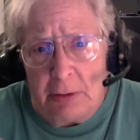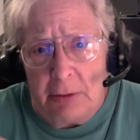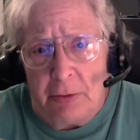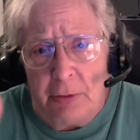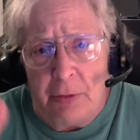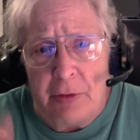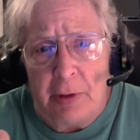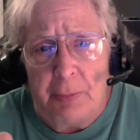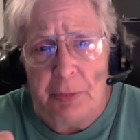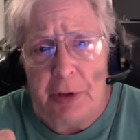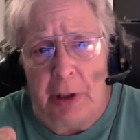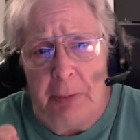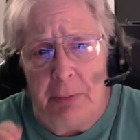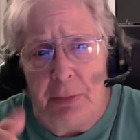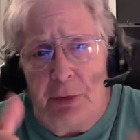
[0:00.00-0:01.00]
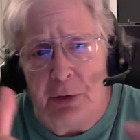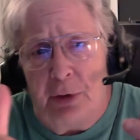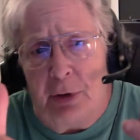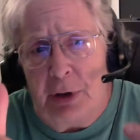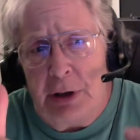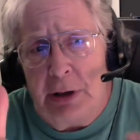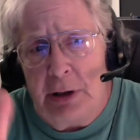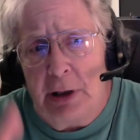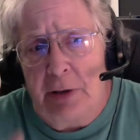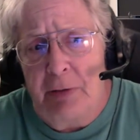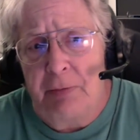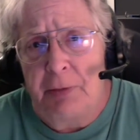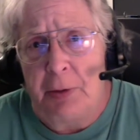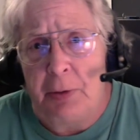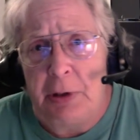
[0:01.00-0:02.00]
Two thumbs up. Sorry, got the
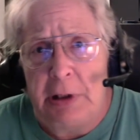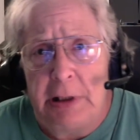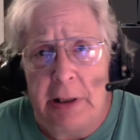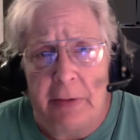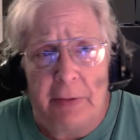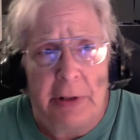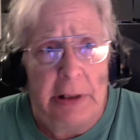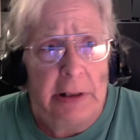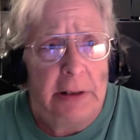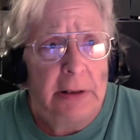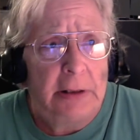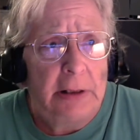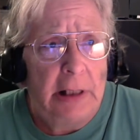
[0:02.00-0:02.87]
phone in the other hand.